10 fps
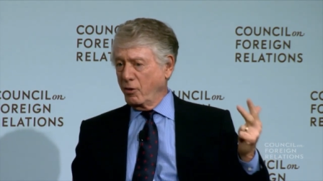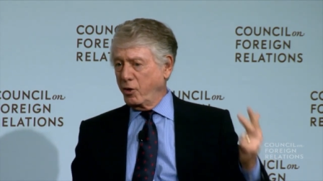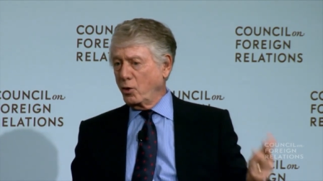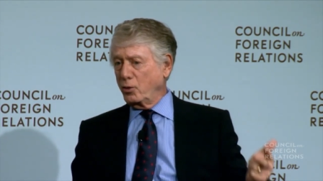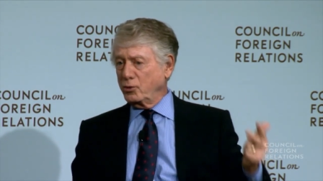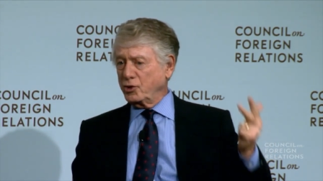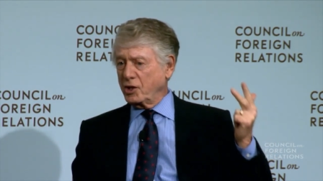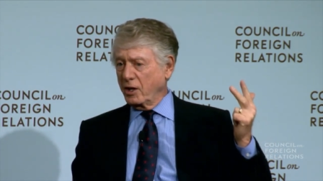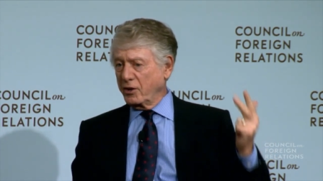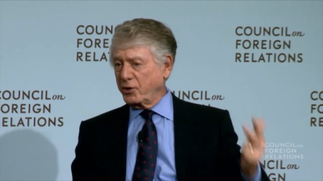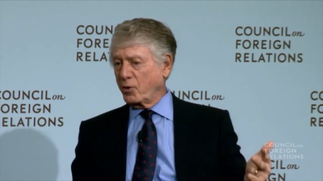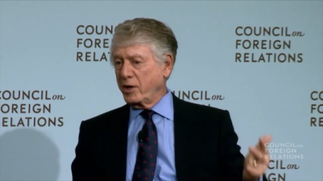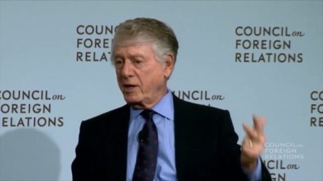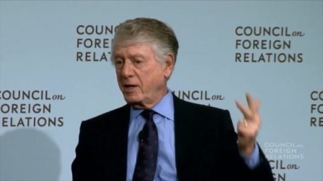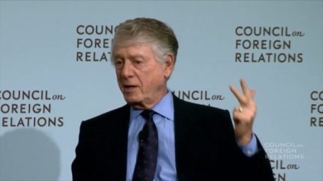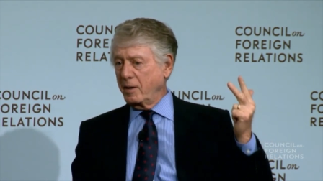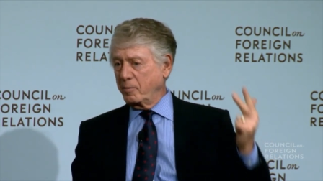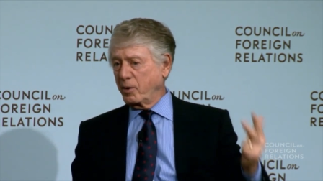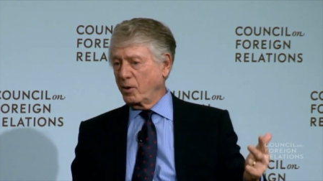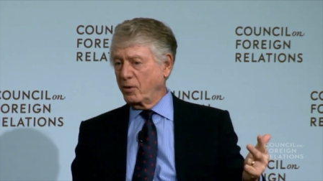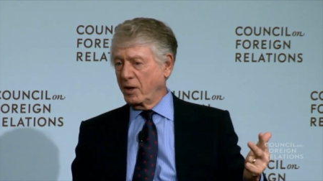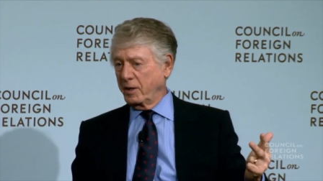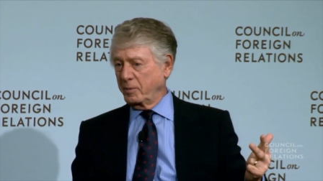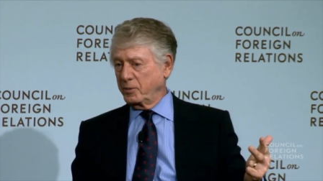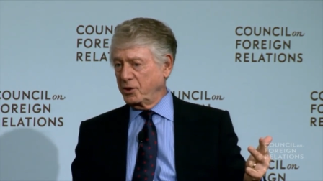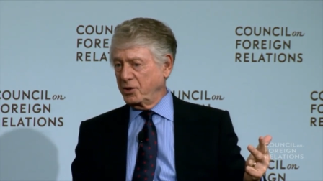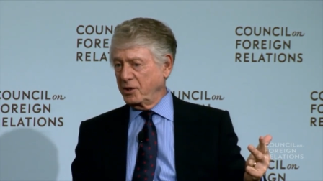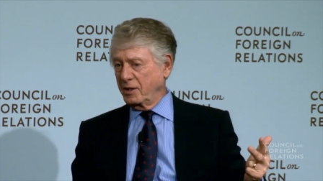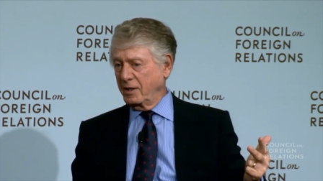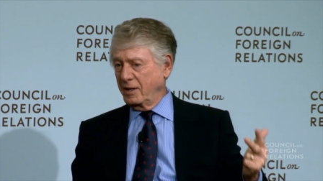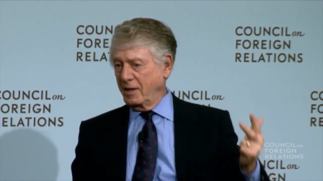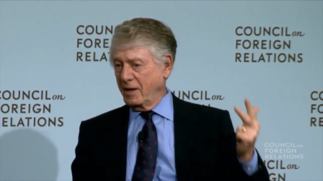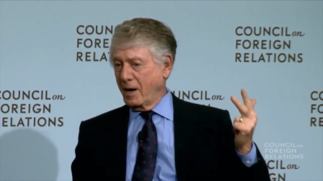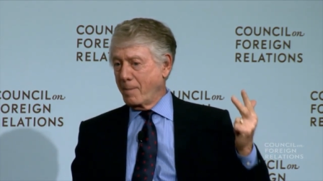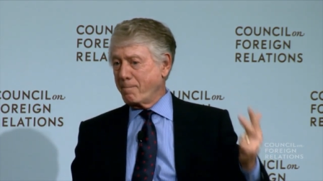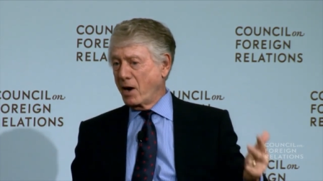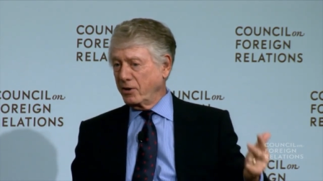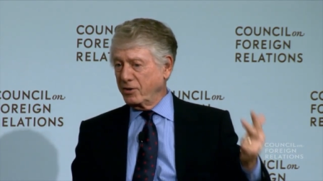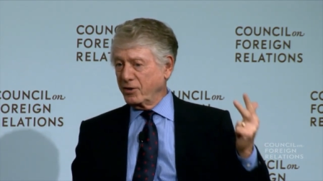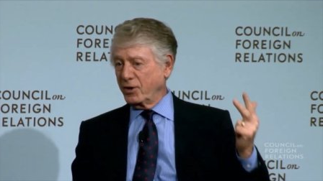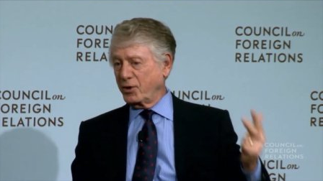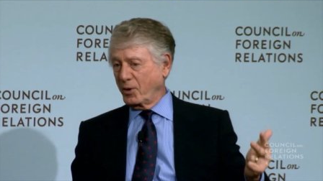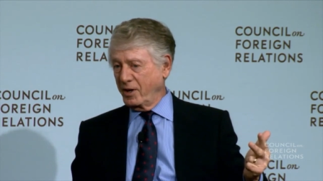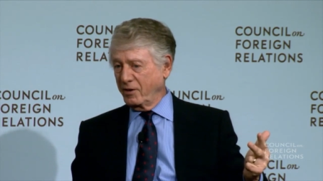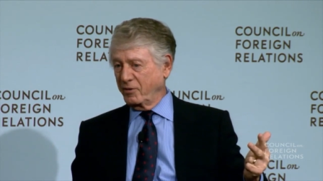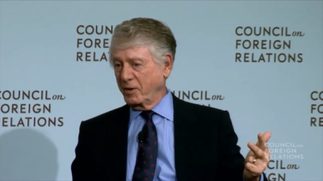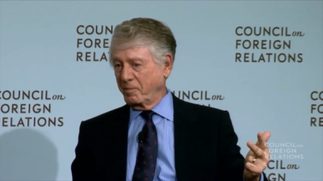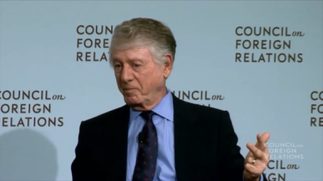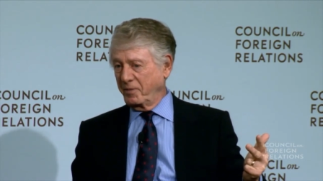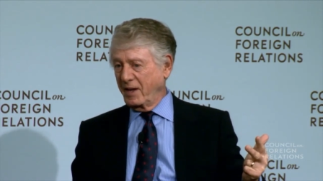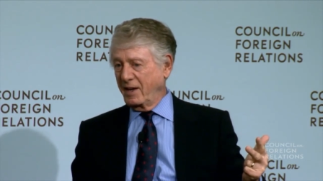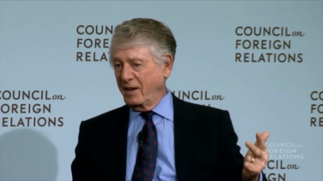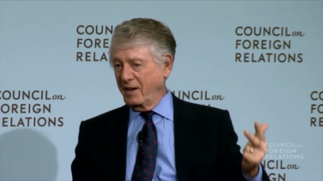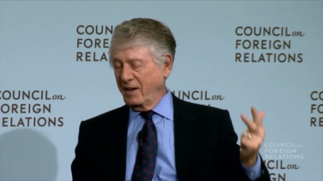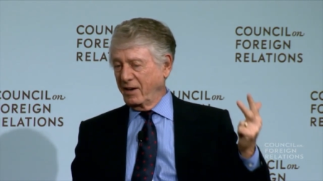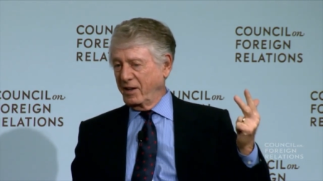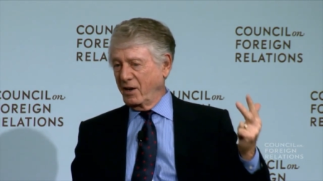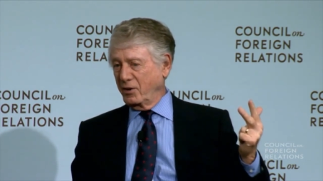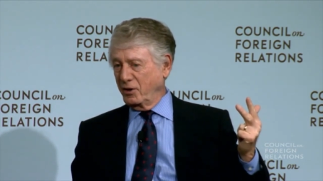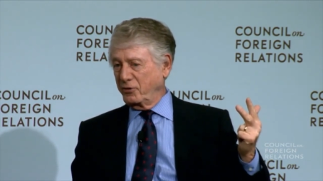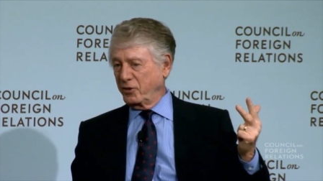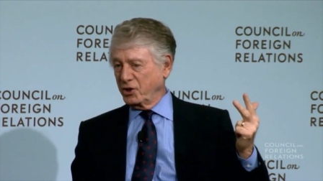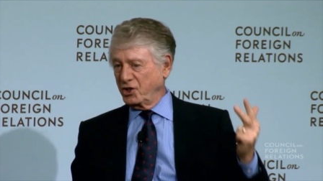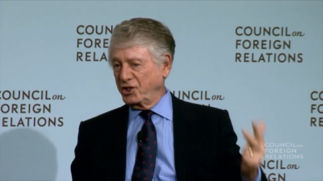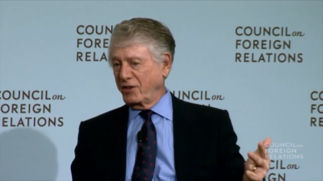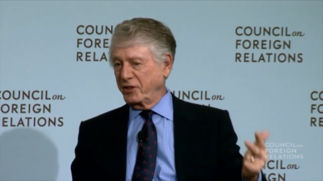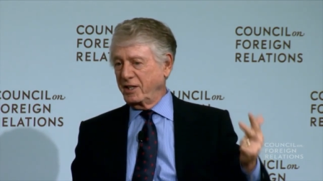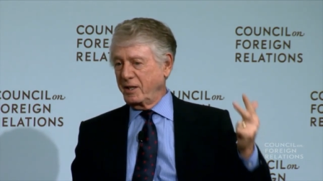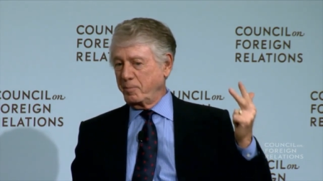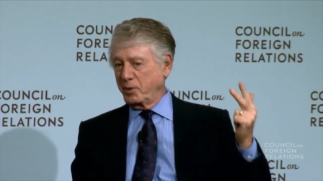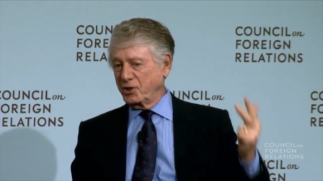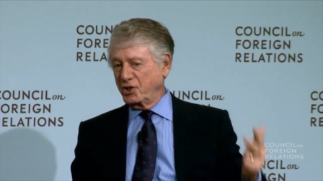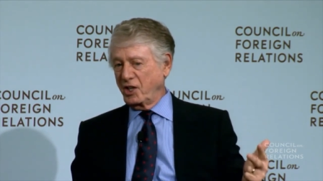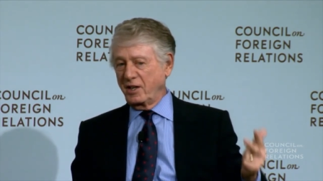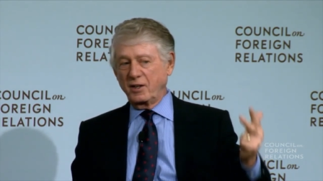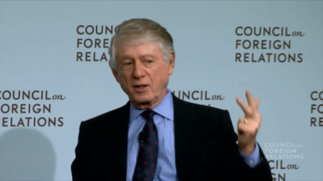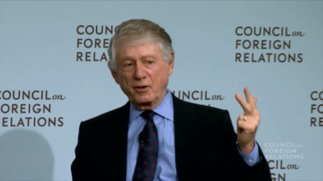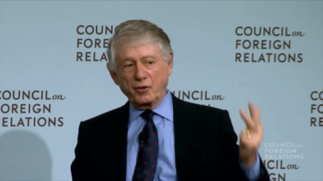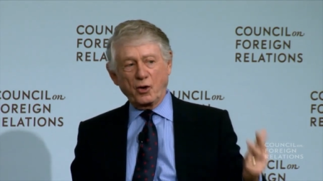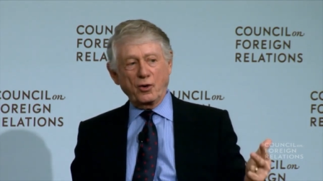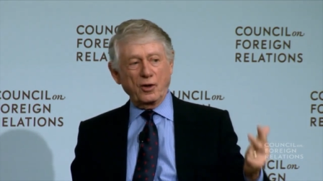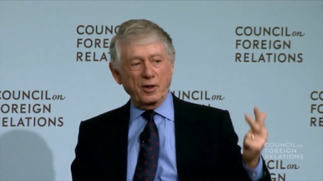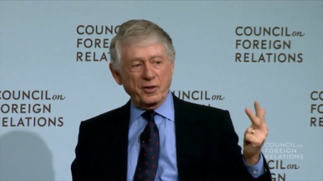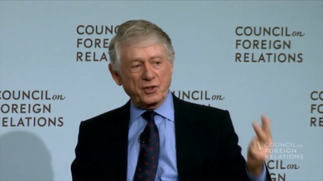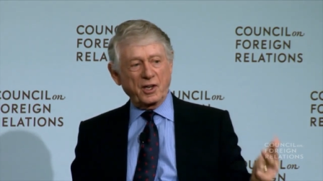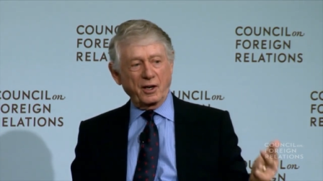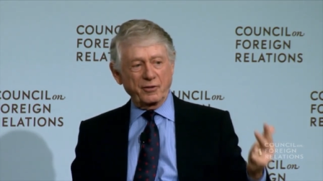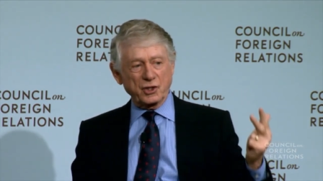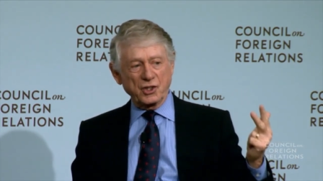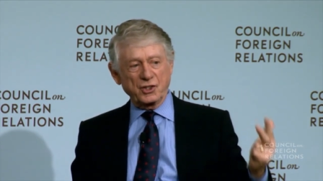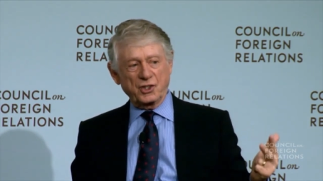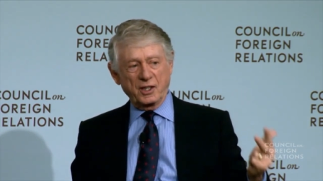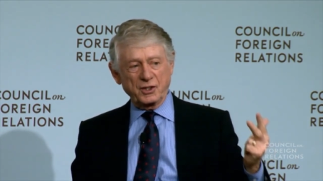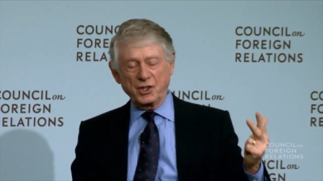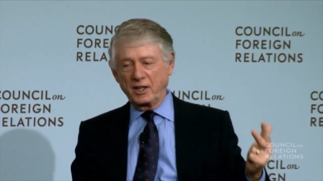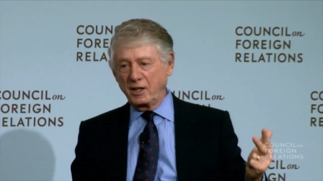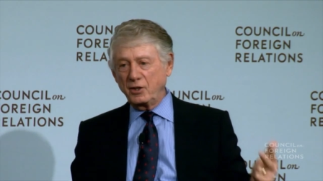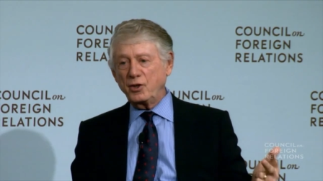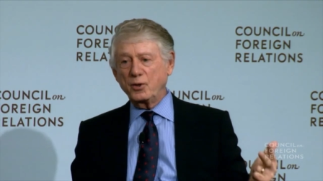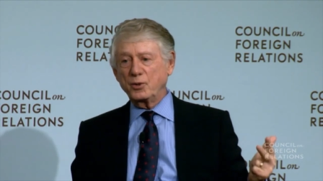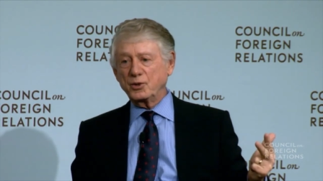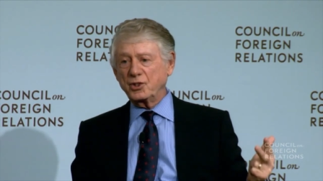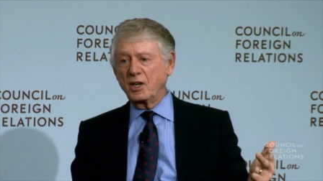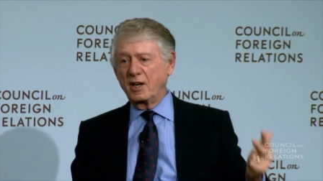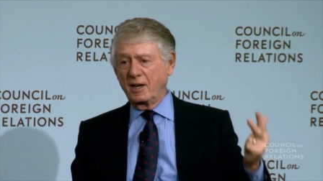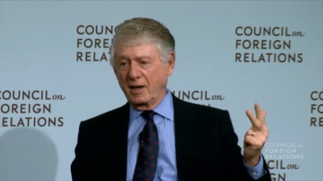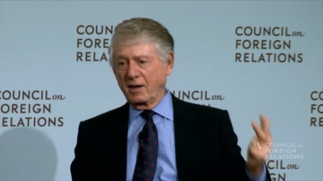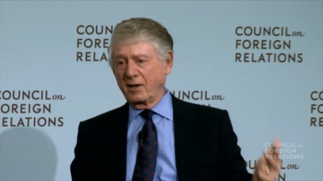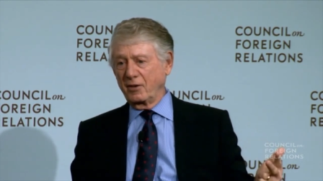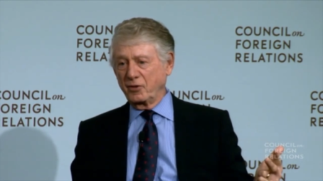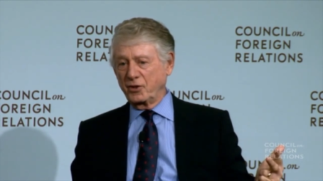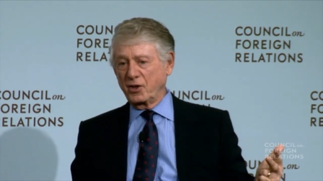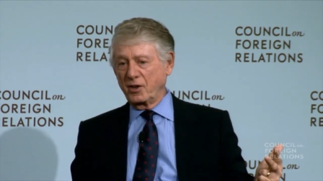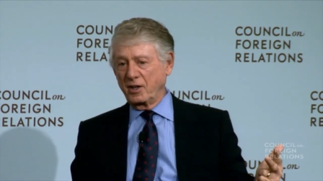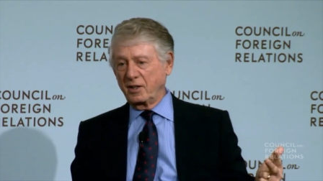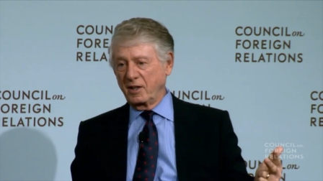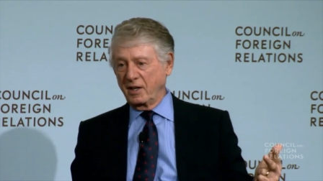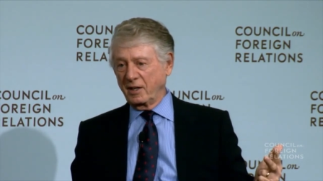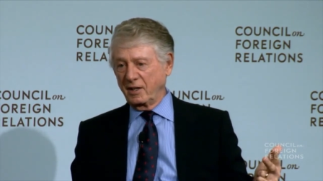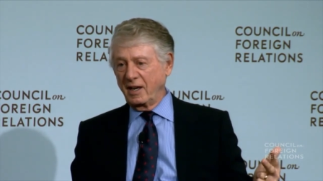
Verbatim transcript: Those three programs, among the three of them, accounted for 70% of all the television sets in use at 11.30 at night.